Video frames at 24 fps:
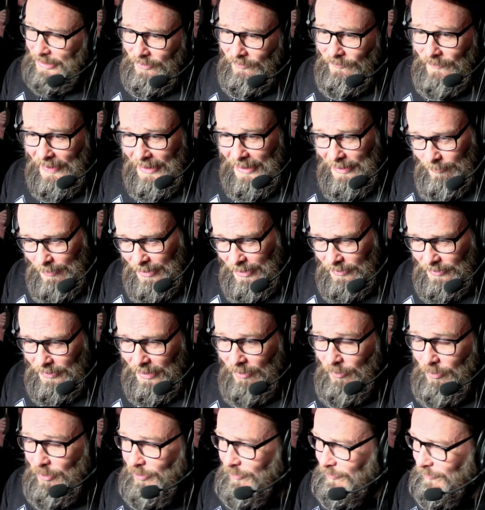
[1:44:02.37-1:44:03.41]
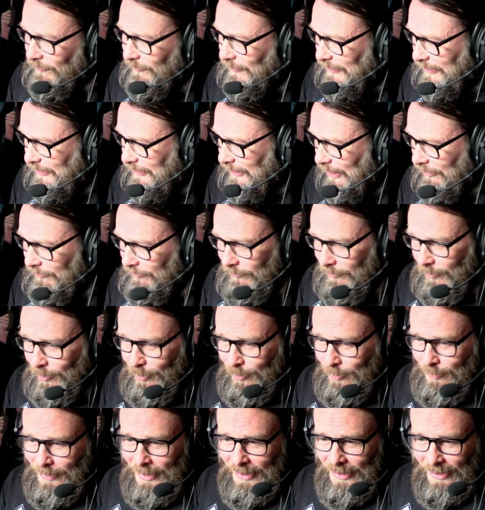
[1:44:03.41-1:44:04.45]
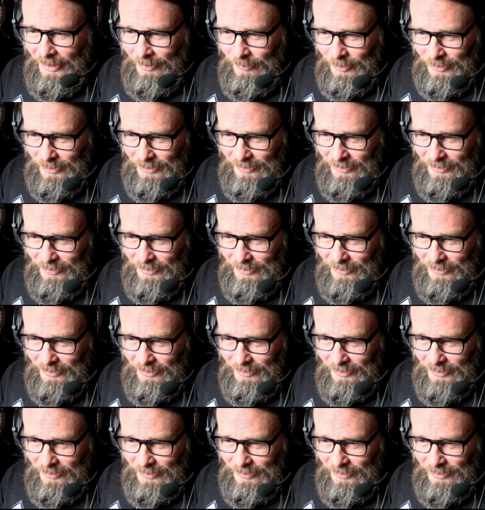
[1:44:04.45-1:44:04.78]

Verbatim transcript: send off that email. I will fill in that form, and I